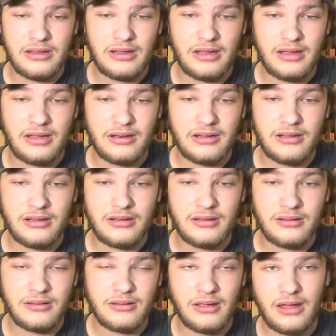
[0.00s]
And
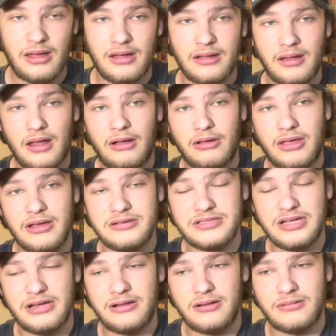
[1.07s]
yeah, I guess
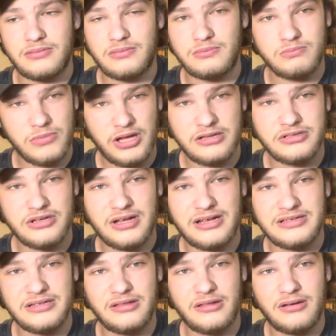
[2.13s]
I'll catch you
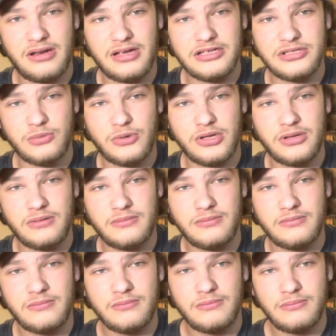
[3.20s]
guys in the next one.
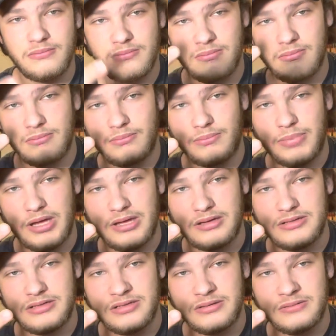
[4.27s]
Peace.